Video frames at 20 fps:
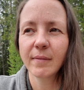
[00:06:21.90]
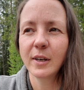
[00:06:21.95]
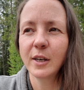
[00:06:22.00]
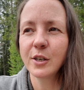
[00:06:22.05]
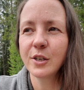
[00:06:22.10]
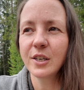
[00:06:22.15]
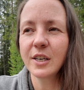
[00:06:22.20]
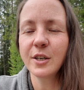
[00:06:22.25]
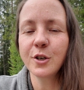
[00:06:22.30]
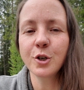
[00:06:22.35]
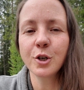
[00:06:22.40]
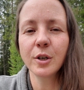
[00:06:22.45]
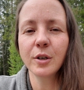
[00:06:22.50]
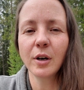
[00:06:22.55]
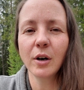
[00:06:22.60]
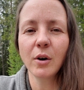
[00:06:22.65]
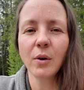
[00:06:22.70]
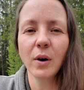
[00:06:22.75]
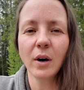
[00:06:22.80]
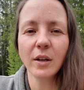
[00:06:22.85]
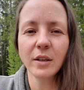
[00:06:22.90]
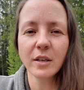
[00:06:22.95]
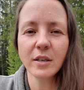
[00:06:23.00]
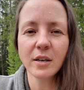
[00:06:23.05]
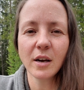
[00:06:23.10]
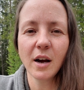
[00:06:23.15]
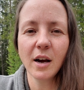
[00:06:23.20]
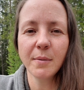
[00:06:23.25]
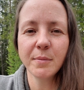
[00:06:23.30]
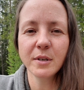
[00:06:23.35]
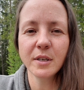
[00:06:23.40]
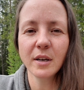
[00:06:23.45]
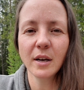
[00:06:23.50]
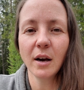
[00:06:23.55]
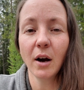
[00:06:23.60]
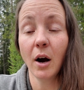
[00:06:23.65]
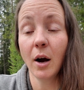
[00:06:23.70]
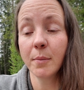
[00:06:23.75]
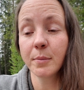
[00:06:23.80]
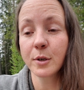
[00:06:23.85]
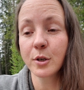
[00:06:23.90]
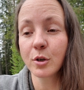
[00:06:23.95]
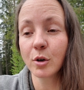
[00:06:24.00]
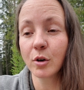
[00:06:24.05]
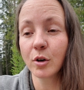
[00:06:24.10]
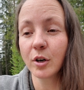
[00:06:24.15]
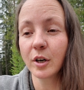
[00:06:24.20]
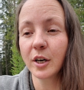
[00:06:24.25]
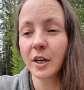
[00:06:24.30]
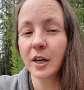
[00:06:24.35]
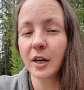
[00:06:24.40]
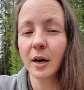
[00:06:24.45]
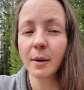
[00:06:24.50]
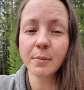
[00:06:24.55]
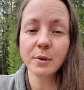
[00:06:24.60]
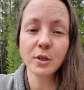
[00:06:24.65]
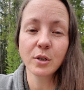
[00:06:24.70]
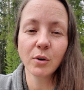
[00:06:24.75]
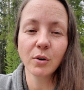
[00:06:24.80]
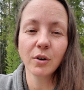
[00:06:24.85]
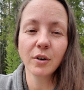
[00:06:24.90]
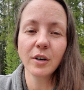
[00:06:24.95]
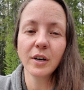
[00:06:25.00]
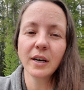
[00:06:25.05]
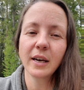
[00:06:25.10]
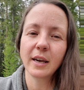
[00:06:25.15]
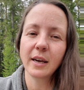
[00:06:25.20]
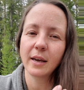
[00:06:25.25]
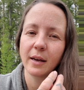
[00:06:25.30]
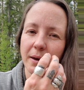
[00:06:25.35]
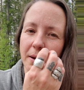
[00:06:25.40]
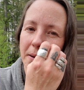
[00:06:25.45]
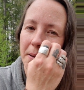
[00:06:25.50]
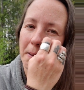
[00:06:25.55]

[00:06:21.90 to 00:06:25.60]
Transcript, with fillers: You see Trudeau all the time say, "I'm sorry, I'm sorry.